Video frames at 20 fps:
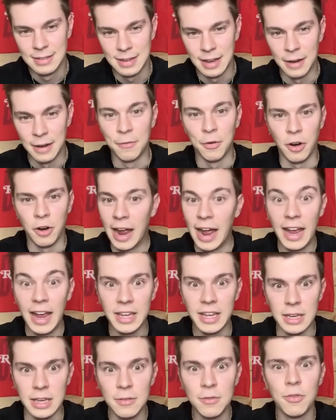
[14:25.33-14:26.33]
And
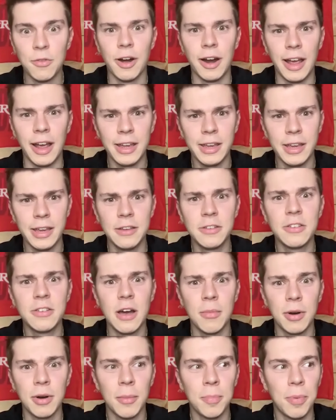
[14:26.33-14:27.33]
Verhaeghe, Verhaeghe, he's
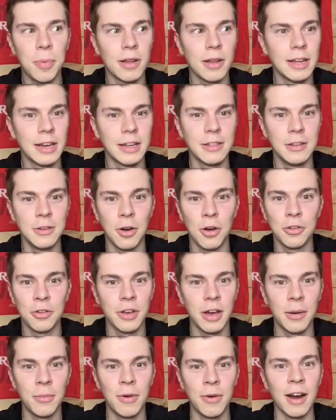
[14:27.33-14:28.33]
coming up on like the all
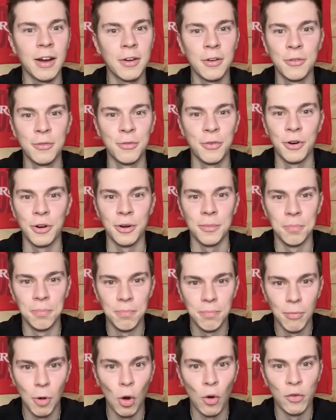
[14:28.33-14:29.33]
time record for
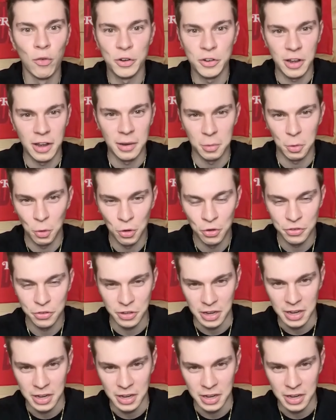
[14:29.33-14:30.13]
overtime goals,